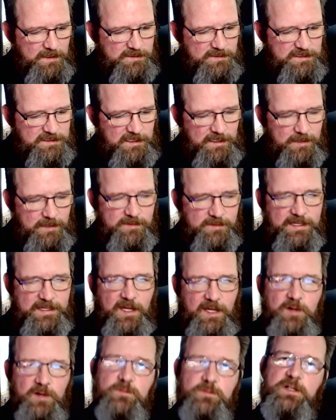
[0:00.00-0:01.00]
to close
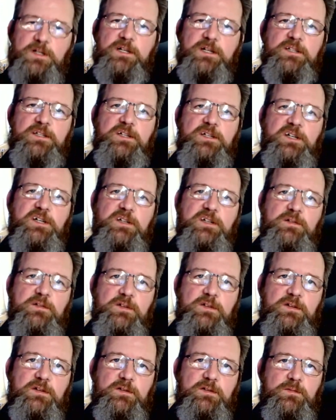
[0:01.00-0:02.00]
out, we're going to talk
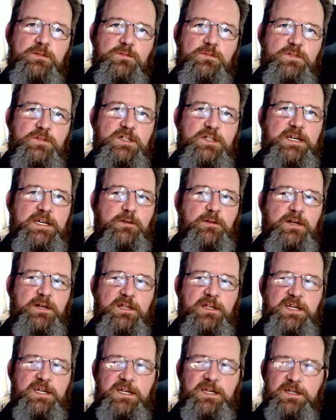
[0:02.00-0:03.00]
really
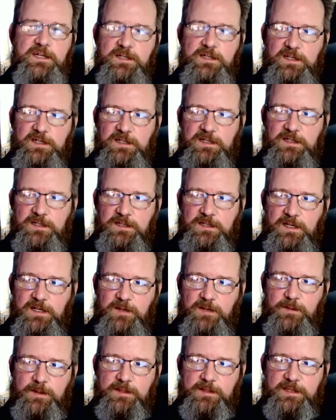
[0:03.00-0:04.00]
quickly
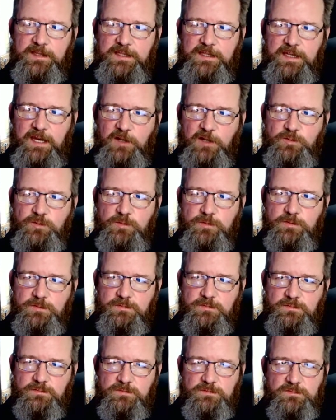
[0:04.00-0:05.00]
about the schedule.
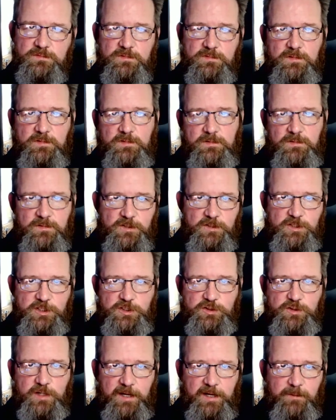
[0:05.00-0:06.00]

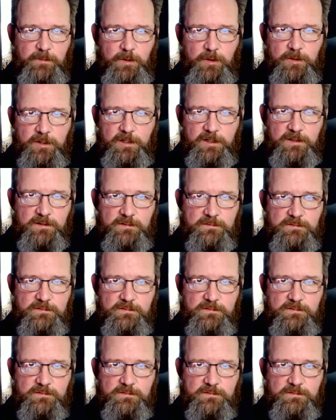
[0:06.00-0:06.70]
Shrike motor,